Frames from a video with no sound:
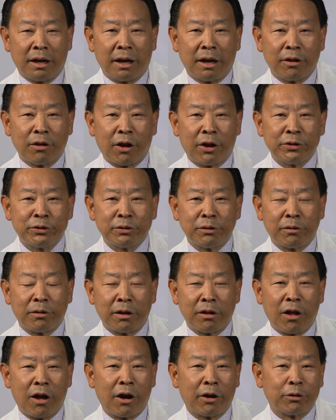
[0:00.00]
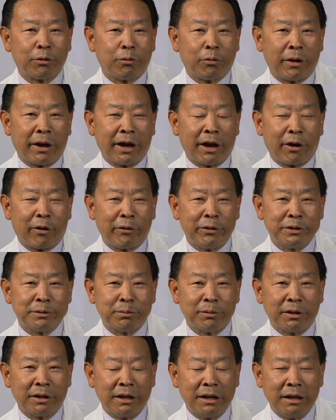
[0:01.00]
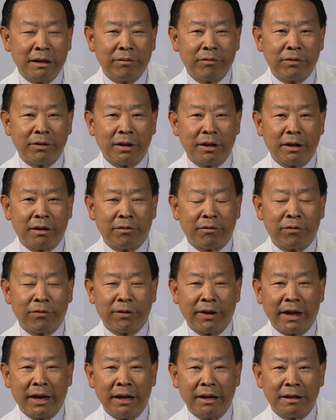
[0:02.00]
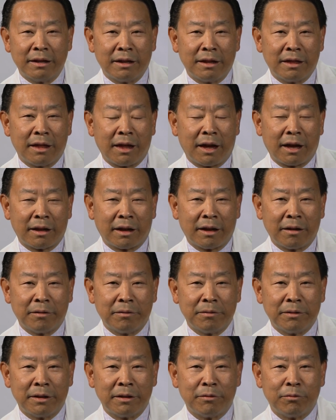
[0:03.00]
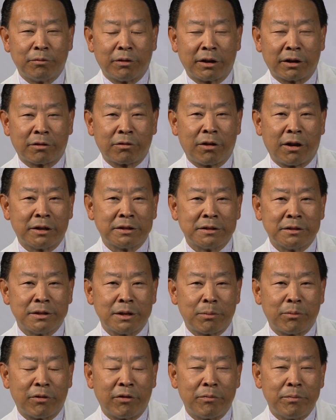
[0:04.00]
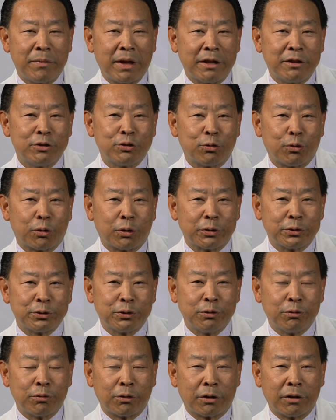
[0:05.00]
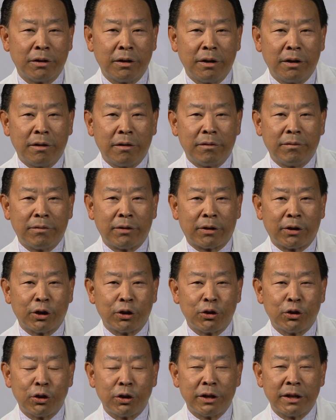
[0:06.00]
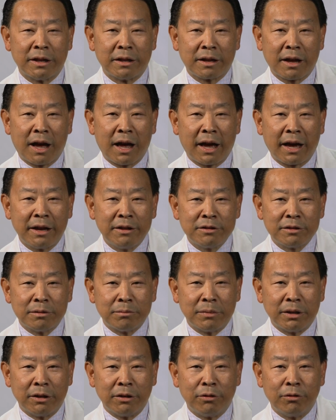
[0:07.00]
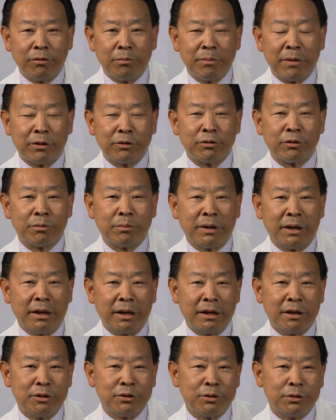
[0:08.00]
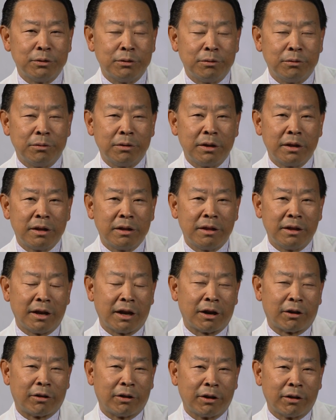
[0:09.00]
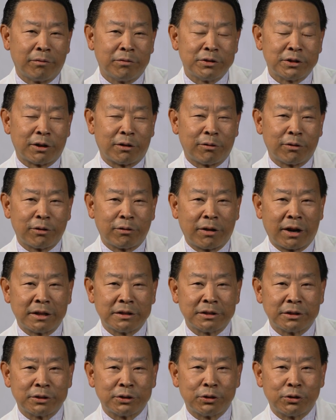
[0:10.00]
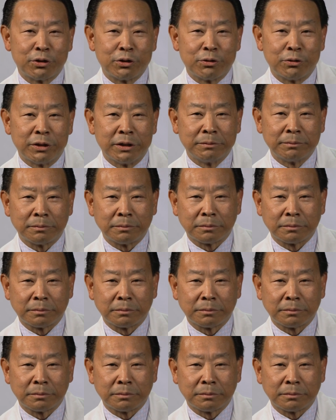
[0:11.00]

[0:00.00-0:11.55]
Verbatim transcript: And also along the way, I always believe in fate and that I did run across a number of mentors who were very good and kind to me who mentored me into the area of general thoracic surgery.